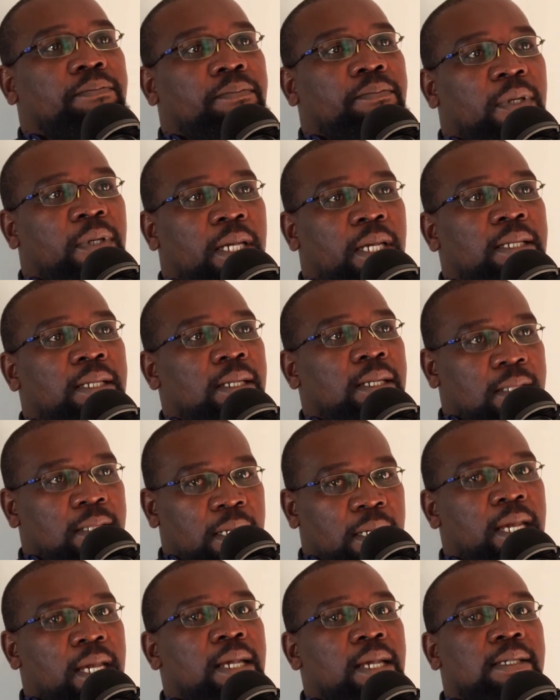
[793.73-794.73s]
getting the
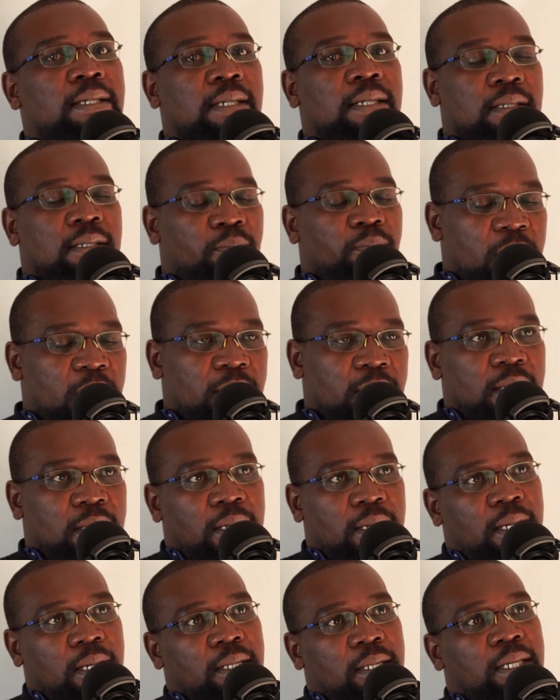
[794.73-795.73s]
cases better
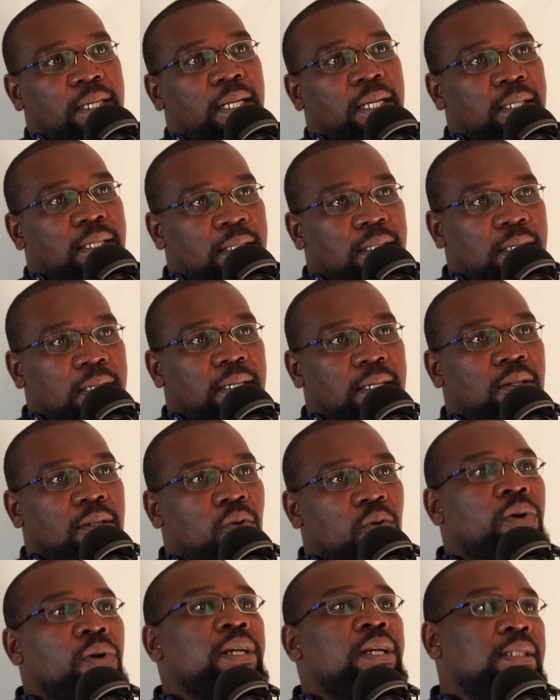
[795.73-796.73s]
and getting the
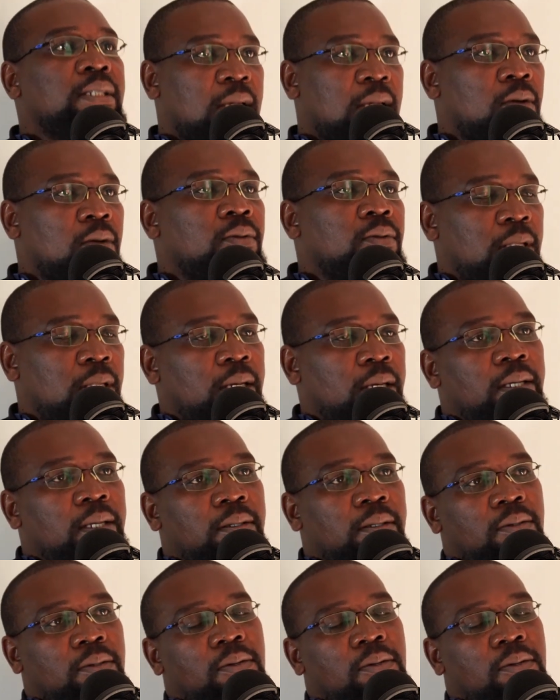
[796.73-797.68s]
noise out there, you